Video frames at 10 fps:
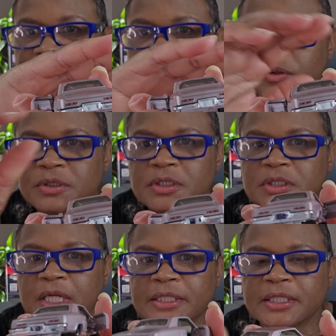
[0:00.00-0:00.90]
Of course,
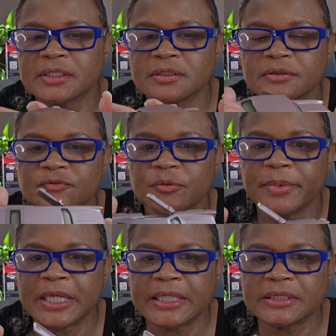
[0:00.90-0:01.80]
it's got that silver
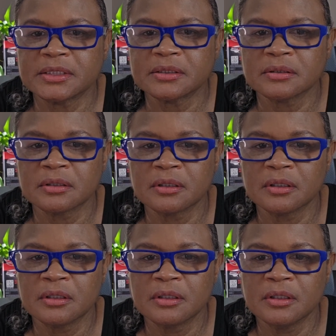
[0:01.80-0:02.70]
base.
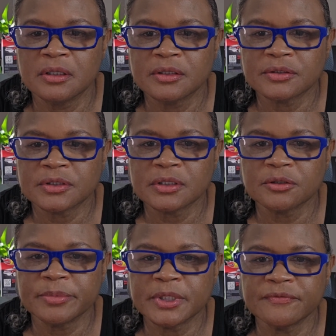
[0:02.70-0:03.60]
There's a
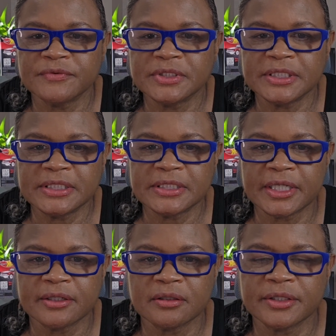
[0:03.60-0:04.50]
little bit of
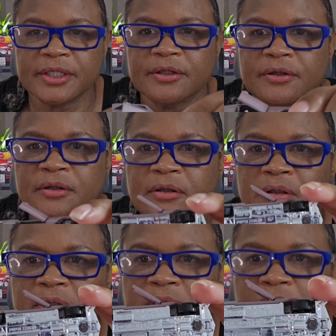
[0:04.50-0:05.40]
detail
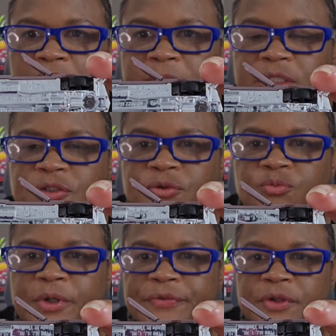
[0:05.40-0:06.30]
here. I'm not sure
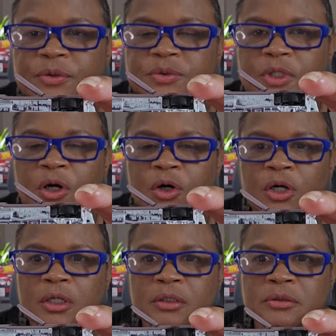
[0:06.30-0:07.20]
what those
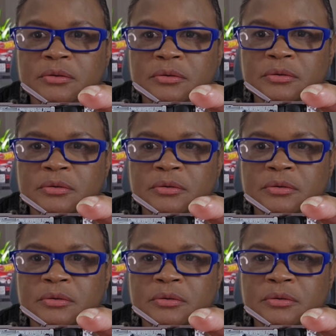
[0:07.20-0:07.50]
are.